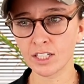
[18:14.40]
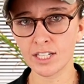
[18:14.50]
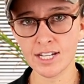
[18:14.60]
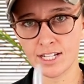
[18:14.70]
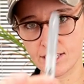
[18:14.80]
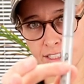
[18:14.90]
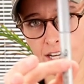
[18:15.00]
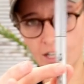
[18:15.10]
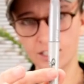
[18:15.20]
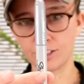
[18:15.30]
is and
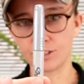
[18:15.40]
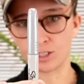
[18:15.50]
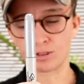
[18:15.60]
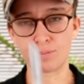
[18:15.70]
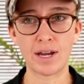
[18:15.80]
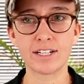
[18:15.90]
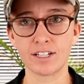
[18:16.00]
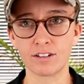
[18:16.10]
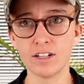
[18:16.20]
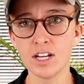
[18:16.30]
I'm going to do this with a pen
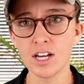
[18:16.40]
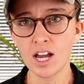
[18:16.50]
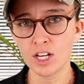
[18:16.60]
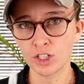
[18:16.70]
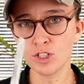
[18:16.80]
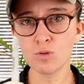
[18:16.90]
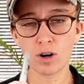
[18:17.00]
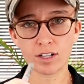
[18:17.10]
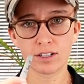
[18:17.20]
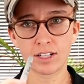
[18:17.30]
here you
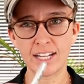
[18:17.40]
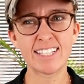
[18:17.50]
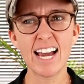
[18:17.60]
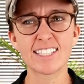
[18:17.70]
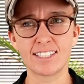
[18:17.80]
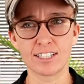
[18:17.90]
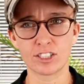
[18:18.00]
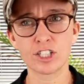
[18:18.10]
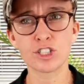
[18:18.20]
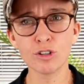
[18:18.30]
wanna, and test this,
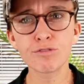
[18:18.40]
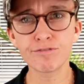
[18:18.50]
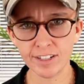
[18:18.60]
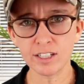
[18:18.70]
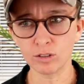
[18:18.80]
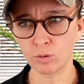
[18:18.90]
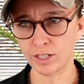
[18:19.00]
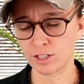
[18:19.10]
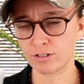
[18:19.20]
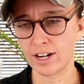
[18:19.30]
because you'll feel when
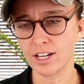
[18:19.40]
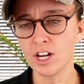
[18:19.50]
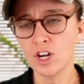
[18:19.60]
it's right.